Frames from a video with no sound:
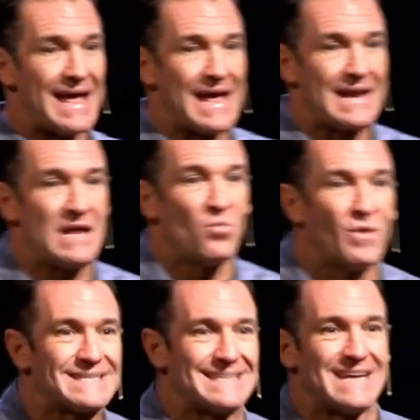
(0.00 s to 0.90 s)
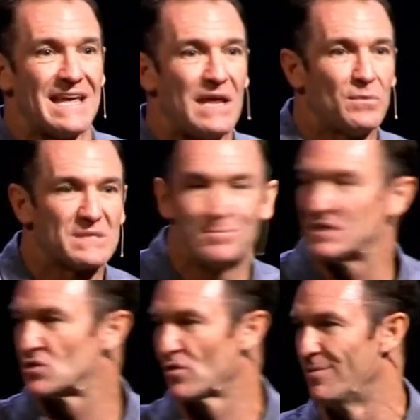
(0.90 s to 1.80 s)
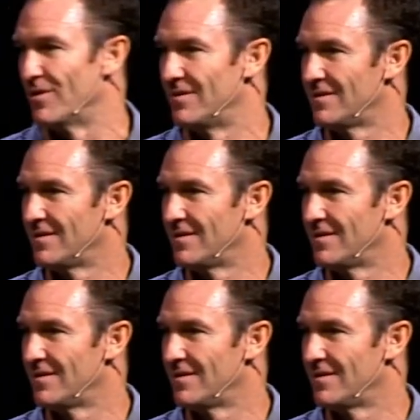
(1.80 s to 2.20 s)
And he wasn't. He was miserable.